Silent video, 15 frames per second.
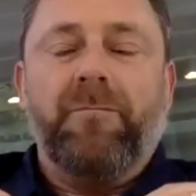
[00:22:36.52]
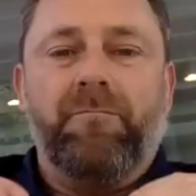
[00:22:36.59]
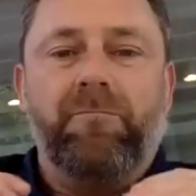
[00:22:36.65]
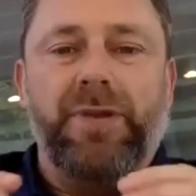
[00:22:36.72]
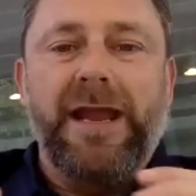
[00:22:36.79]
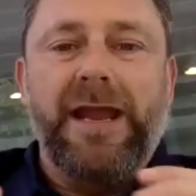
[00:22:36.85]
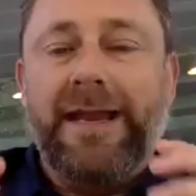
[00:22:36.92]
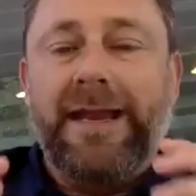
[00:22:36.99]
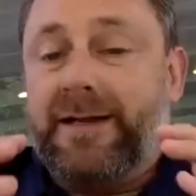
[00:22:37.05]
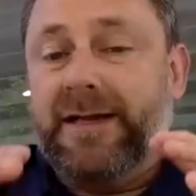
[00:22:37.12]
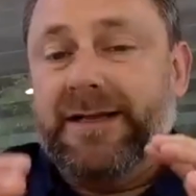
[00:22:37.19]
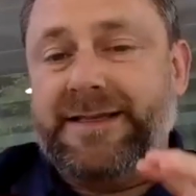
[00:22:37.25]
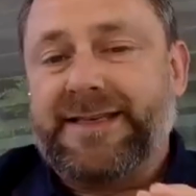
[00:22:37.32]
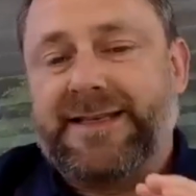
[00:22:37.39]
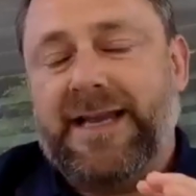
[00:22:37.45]
Being
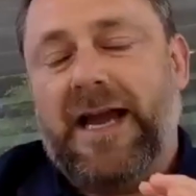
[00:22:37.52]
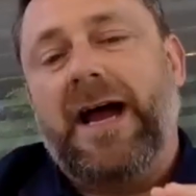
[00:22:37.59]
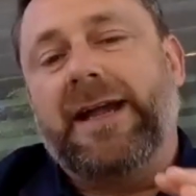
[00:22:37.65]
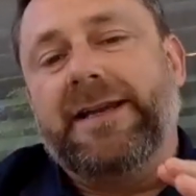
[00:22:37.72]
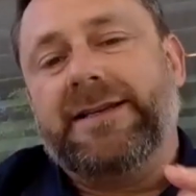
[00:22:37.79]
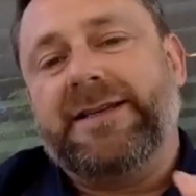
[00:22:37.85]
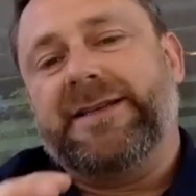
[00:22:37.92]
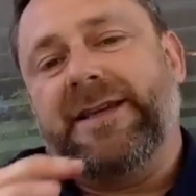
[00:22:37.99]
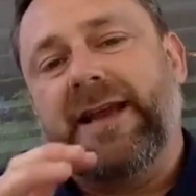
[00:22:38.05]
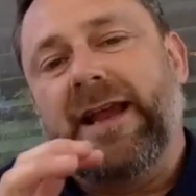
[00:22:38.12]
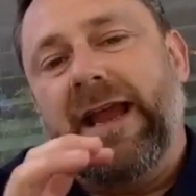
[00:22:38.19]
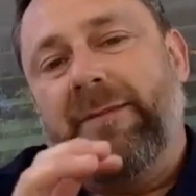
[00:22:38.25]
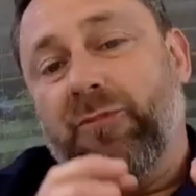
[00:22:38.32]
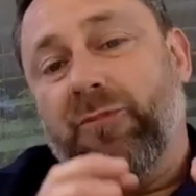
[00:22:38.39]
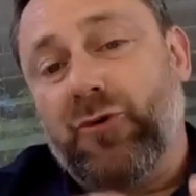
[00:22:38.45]
concise
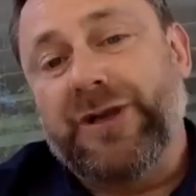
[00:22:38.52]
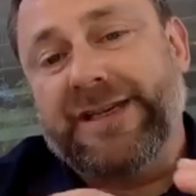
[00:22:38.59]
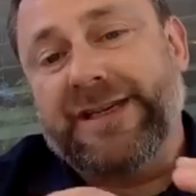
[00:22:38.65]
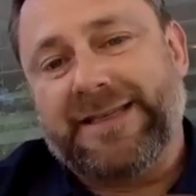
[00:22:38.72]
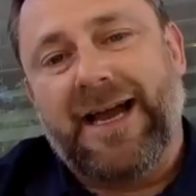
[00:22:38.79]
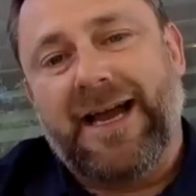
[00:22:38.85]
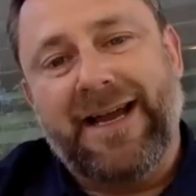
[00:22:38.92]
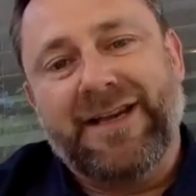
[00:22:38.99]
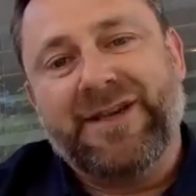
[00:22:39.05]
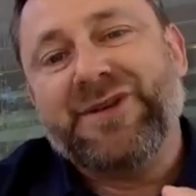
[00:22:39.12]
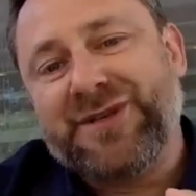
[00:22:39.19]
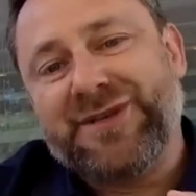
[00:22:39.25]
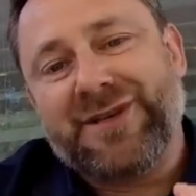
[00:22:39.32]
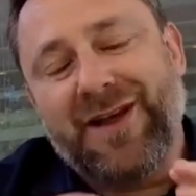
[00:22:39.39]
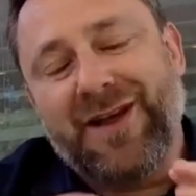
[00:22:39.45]
and
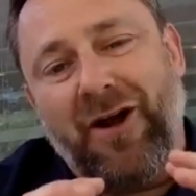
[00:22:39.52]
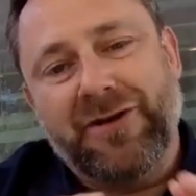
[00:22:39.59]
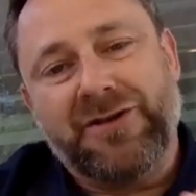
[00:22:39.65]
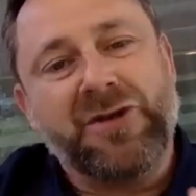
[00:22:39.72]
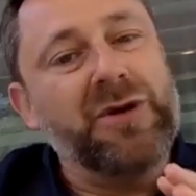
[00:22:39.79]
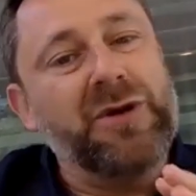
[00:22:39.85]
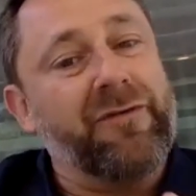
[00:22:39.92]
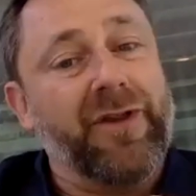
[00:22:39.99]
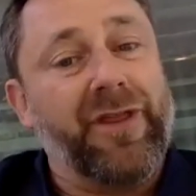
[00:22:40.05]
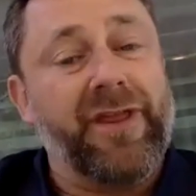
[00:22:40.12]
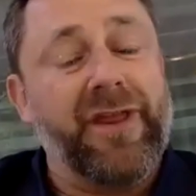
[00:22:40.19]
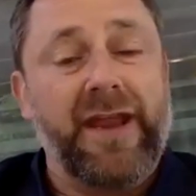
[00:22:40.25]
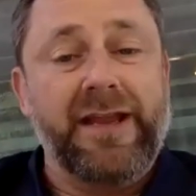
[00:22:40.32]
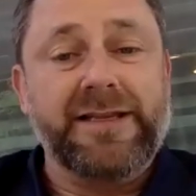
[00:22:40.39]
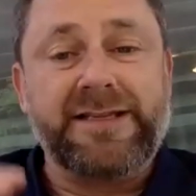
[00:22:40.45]
precise are two different
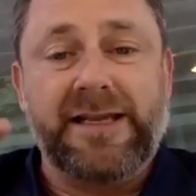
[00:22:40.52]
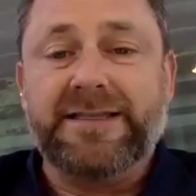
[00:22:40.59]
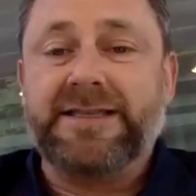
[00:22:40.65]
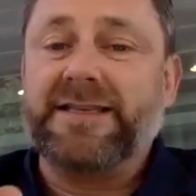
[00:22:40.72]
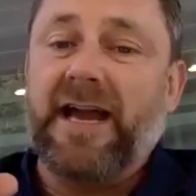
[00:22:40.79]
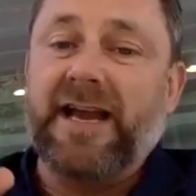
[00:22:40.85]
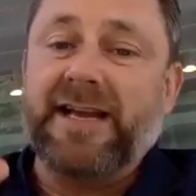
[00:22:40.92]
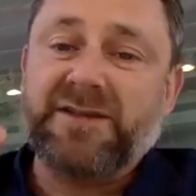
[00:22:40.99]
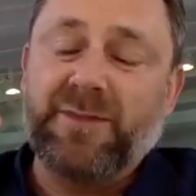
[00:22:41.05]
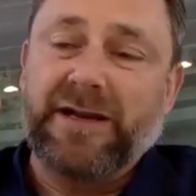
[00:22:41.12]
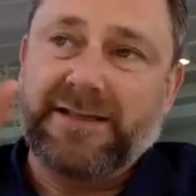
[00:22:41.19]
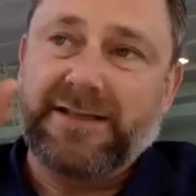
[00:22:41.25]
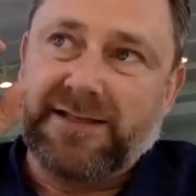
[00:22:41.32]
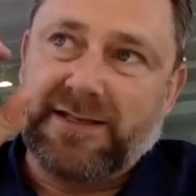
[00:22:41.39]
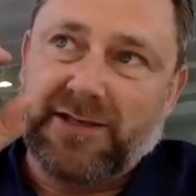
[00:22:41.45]
things. Concise means
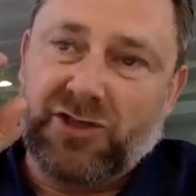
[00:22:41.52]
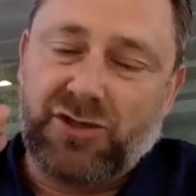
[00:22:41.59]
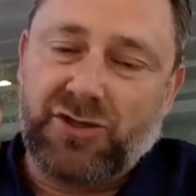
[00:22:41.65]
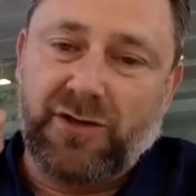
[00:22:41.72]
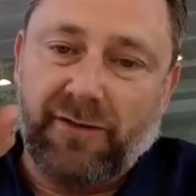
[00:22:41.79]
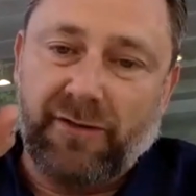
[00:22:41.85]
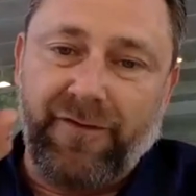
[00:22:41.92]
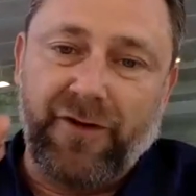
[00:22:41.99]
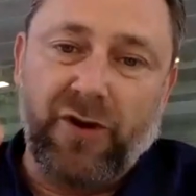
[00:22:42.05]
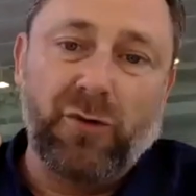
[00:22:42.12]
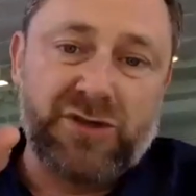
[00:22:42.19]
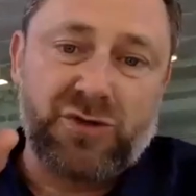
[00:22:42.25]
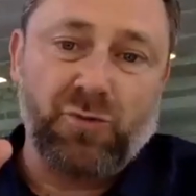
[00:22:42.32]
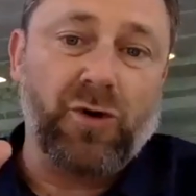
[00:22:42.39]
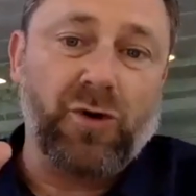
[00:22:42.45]
the, the
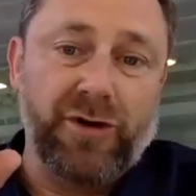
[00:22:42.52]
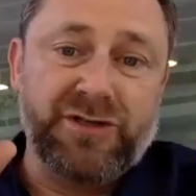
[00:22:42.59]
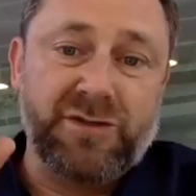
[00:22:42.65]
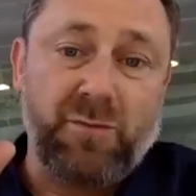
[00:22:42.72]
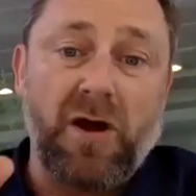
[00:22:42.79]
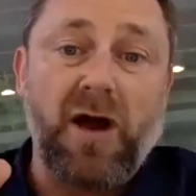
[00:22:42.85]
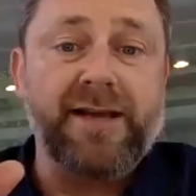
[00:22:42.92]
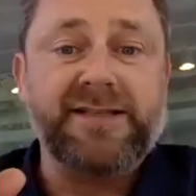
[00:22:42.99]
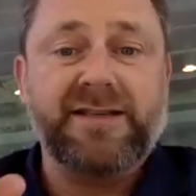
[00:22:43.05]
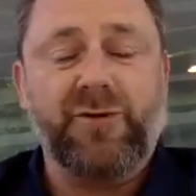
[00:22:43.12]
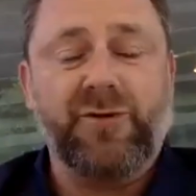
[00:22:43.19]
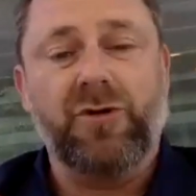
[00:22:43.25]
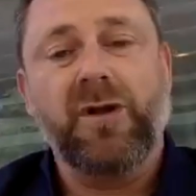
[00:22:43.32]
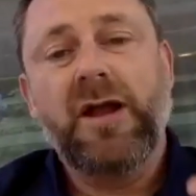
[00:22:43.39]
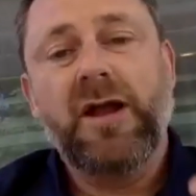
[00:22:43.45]
fewest words
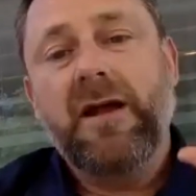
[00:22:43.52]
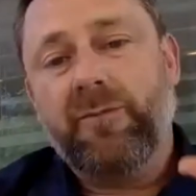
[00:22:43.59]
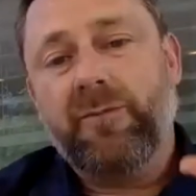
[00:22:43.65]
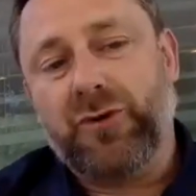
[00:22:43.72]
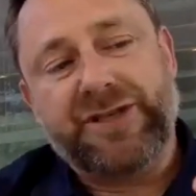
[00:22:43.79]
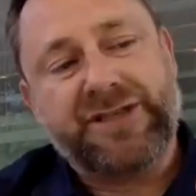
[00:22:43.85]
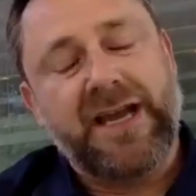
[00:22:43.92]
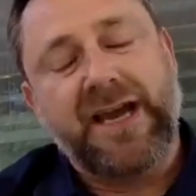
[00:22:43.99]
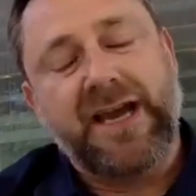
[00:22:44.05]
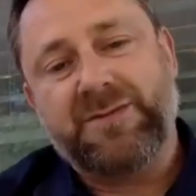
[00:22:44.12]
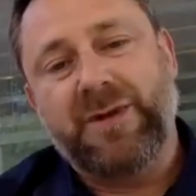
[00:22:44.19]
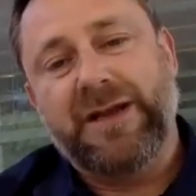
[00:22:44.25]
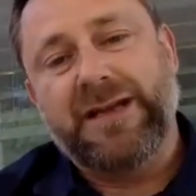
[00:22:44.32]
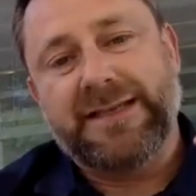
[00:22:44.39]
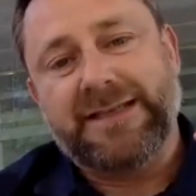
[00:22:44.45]
possible. Precise
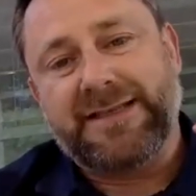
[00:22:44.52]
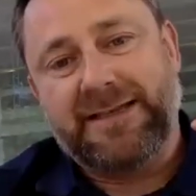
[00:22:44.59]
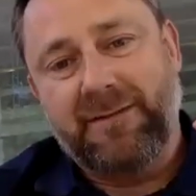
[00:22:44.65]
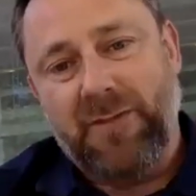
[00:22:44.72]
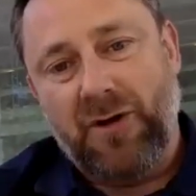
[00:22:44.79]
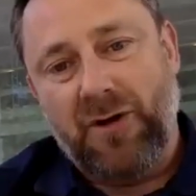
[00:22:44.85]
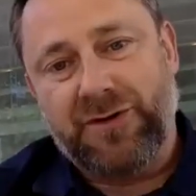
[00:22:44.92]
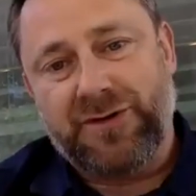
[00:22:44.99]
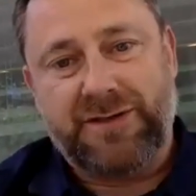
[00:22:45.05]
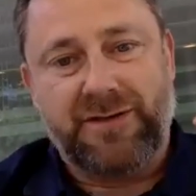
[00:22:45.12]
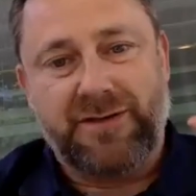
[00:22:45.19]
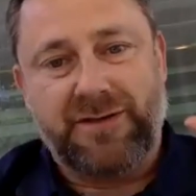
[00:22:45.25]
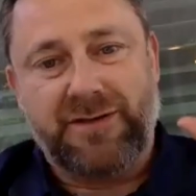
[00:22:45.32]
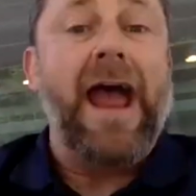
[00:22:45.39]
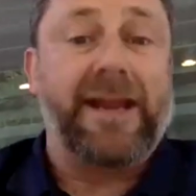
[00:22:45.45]
means it's the most
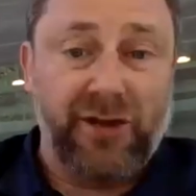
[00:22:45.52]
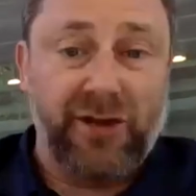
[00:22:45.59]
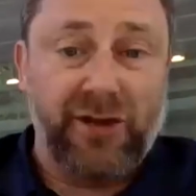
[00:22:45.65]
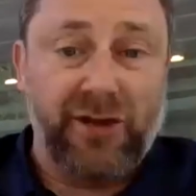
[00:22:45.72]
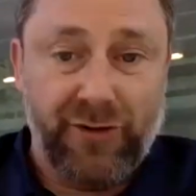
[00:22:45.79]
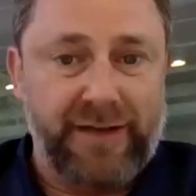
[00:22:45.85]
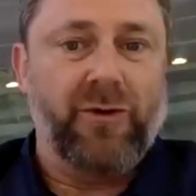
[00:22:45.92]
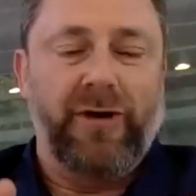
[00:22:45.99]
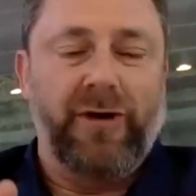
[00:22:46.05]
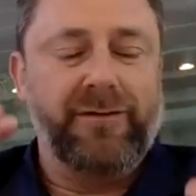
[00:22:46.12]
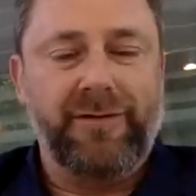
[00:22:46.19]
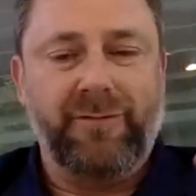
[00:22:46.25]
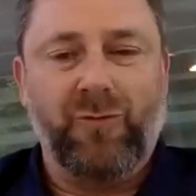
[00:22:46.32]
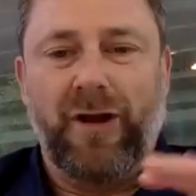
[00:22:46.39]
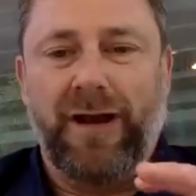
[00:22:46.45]
accurate
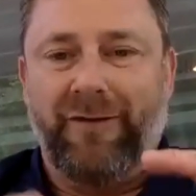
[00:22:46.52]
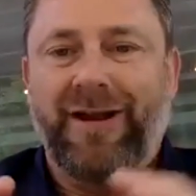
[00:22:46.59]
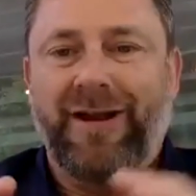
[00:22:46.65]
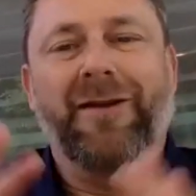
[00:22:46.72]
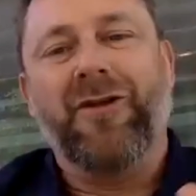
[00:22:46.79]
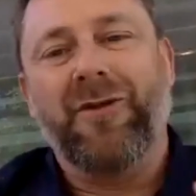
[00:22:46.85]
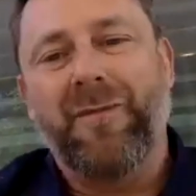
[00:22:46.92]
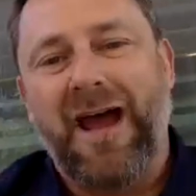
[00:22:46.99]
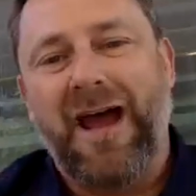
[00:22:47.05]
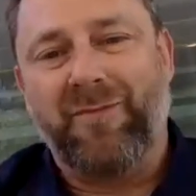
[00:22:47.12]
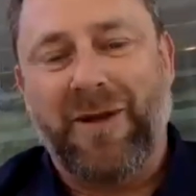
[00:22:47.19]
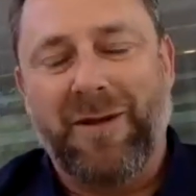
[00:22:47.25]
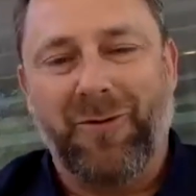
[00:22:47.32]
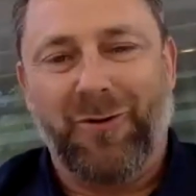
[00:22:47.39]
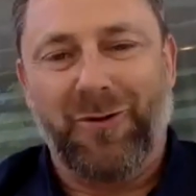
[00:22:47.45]
or whatever. And I know the math
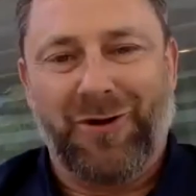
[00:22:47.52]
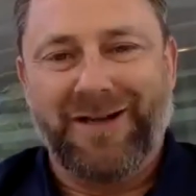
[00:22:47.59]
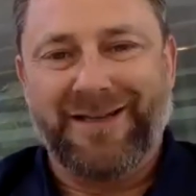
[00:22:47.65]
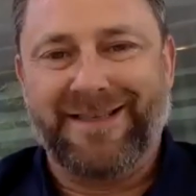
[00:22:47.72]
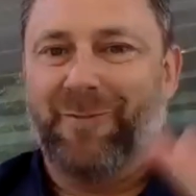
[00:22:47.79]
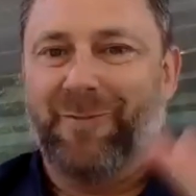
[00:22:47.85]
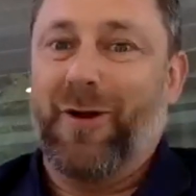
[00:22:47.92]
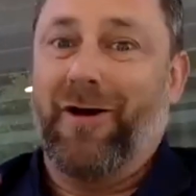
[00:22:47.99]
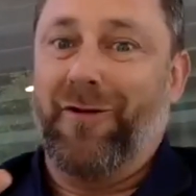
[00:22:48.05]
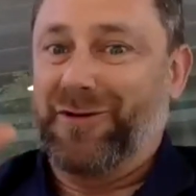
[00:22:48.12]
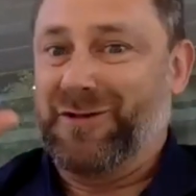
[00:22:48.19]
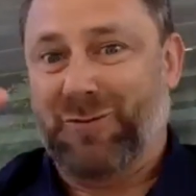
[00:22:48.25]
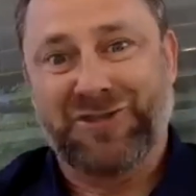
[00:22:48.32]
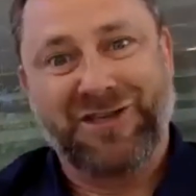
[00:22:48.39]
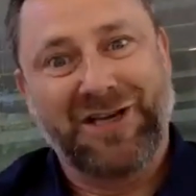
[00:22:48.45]
people are going to say, well, there's
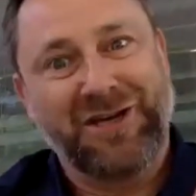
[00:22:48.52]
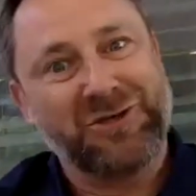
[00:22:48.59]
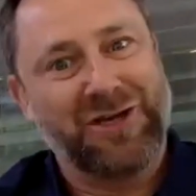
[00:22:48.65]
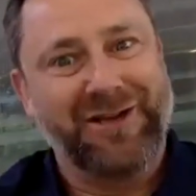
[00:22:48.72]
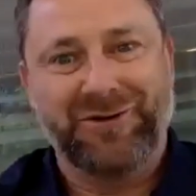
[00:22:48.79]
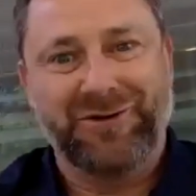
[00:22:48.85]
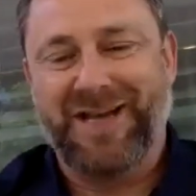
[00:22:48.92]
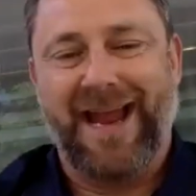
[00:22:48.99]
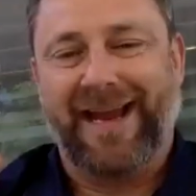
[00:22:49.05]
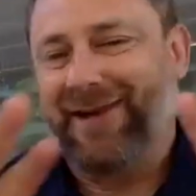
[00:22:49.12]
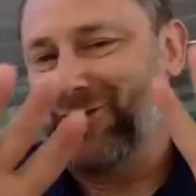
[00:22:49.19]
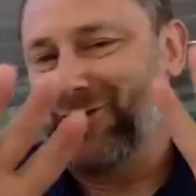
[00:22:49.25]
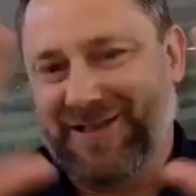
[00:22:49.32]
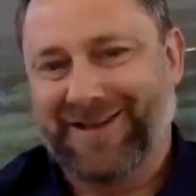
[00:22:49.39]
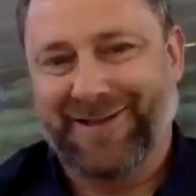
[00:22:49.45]
precision and there's
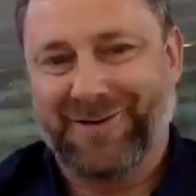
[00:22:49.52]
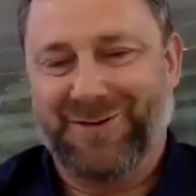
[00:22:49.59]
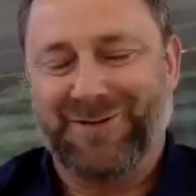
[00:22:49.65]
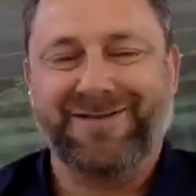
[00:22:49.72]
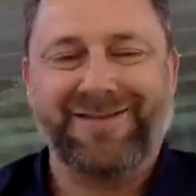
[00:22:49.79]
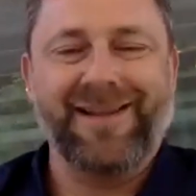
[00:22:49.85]
accuracy, and those are